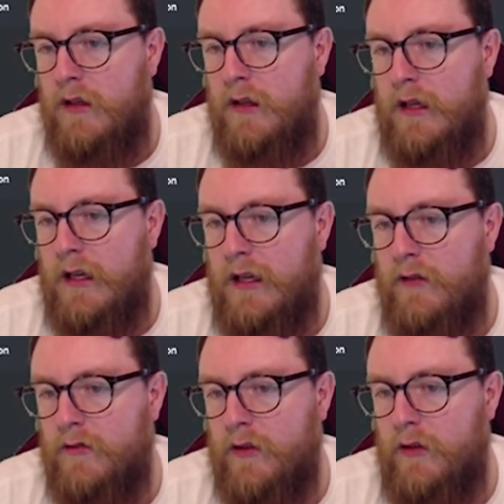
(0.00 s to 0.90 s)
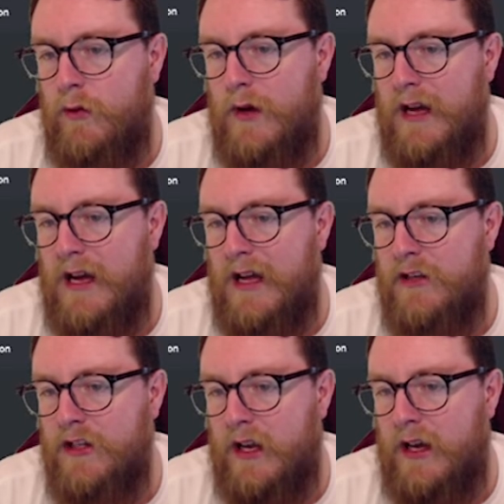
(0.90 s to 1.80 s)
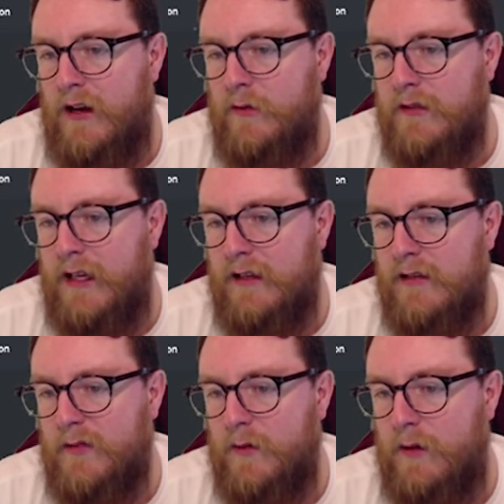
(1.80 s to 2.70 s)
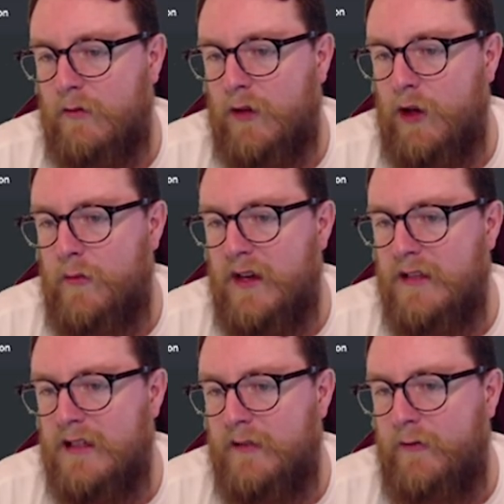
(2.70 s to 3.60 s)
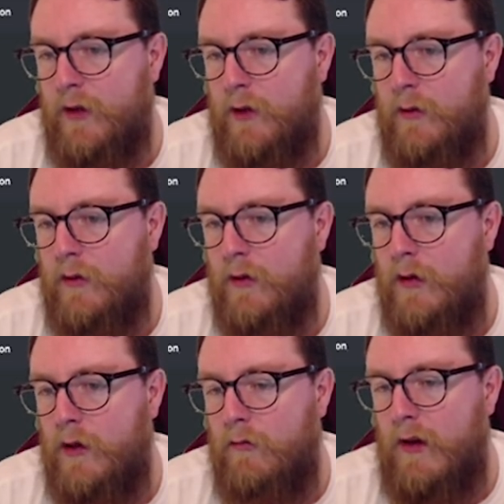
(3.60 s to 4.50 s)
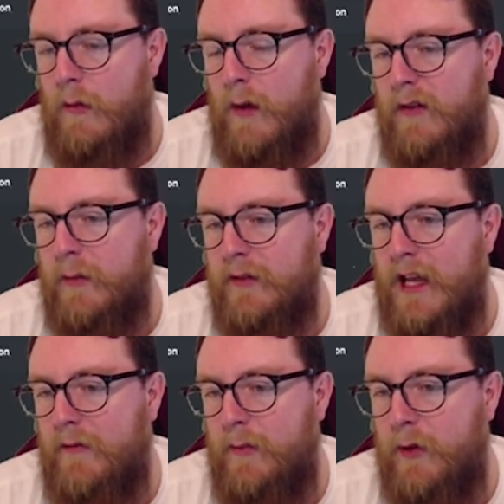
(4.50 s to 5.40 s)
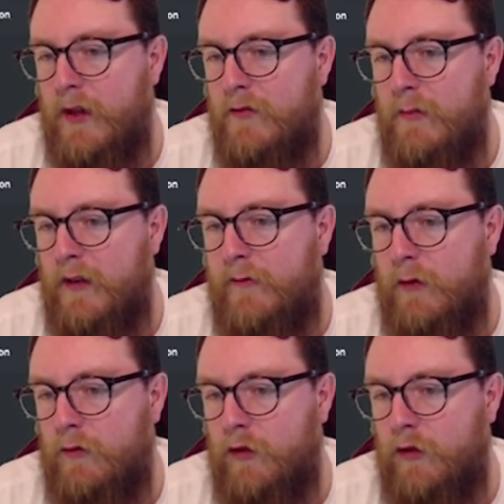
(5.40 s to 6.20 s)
And also, Gerrard was taking some as well. Gomez had a few. Right, might have definitely put those midfield